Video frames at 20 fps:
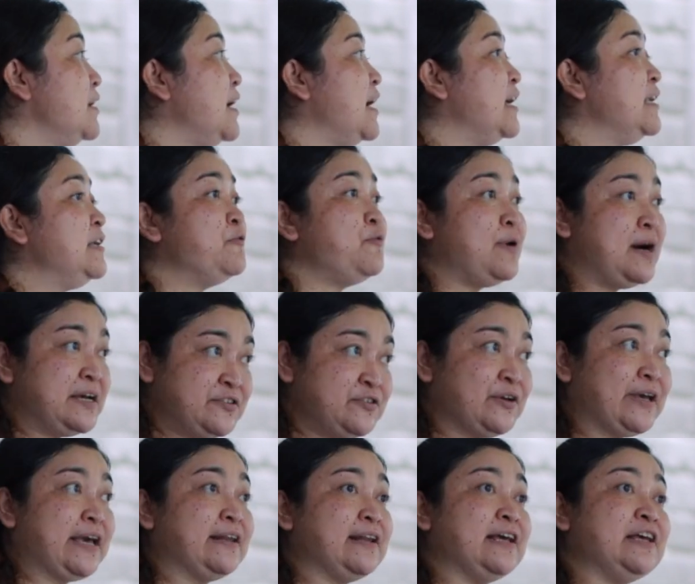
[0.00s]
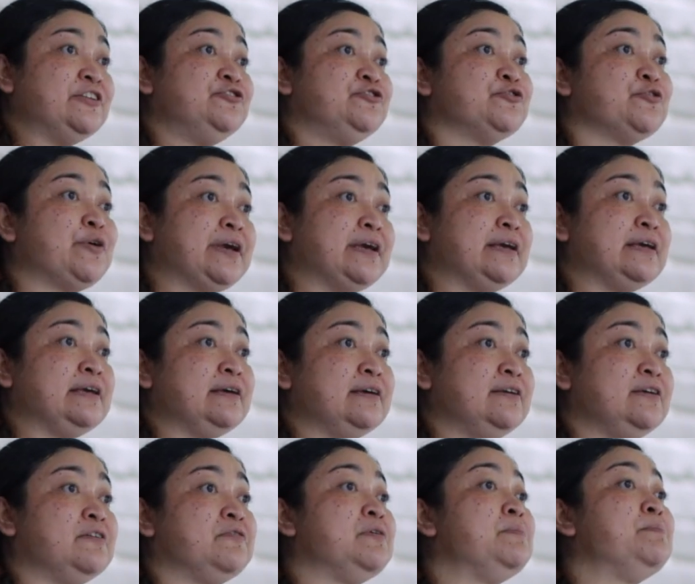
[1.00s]
Otherwise, you can enjoy
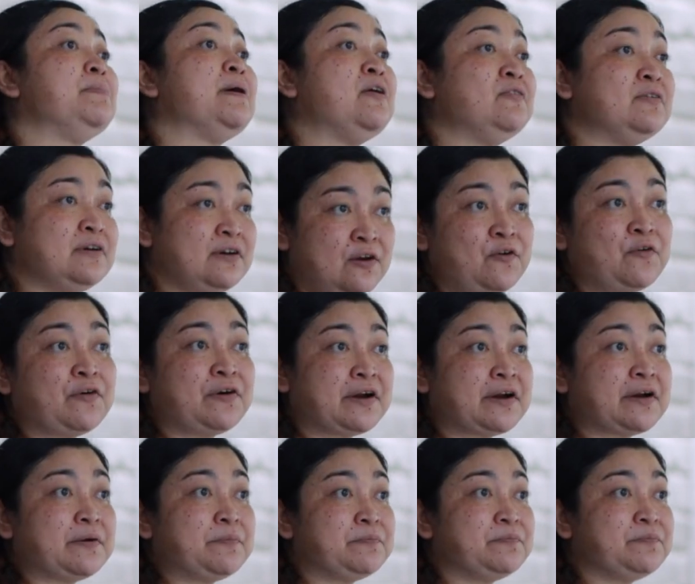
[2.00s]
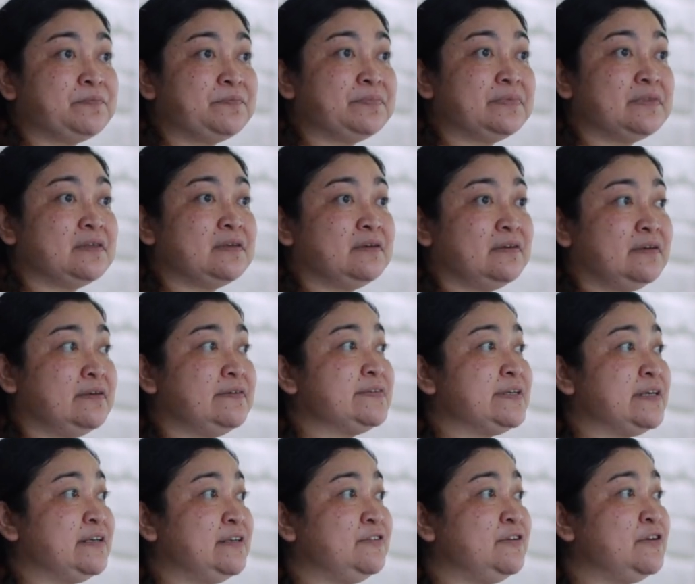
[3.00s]
your rebound longer.
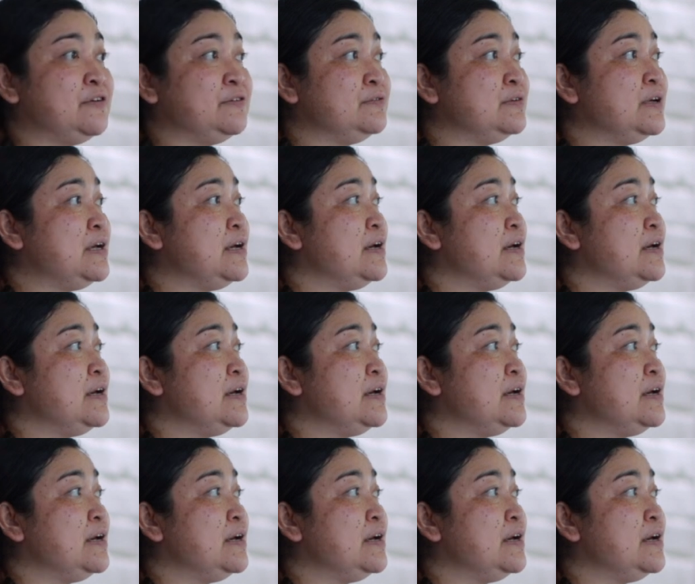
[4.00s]
See, you